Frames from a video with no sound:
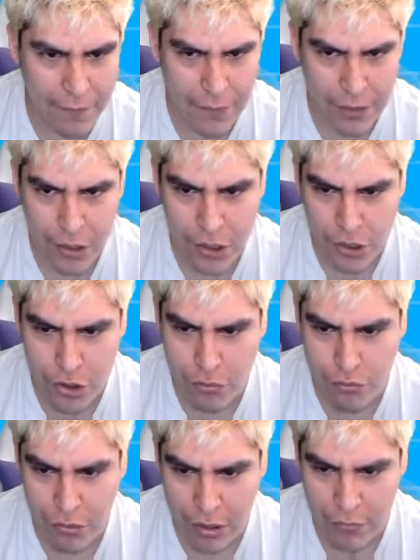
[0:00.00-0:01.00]
a good
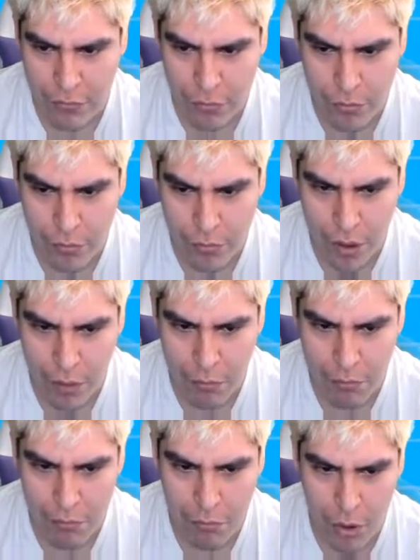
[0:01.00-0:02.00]
Trick Room
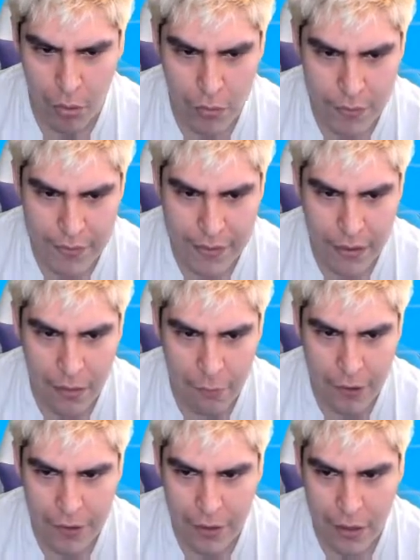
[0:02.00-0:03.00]
mode to set up
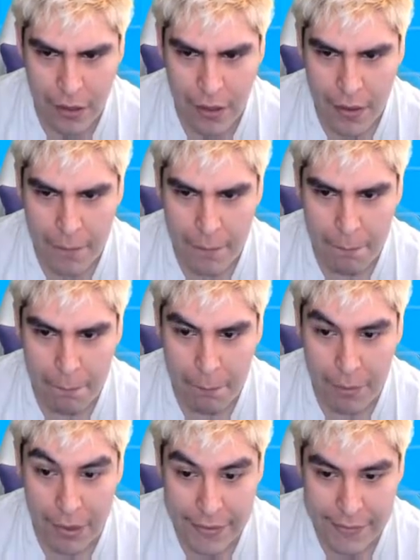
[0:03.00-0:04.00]
with,
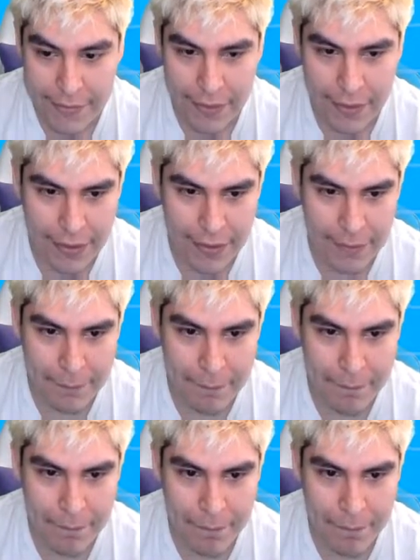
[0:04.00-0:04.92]
but um,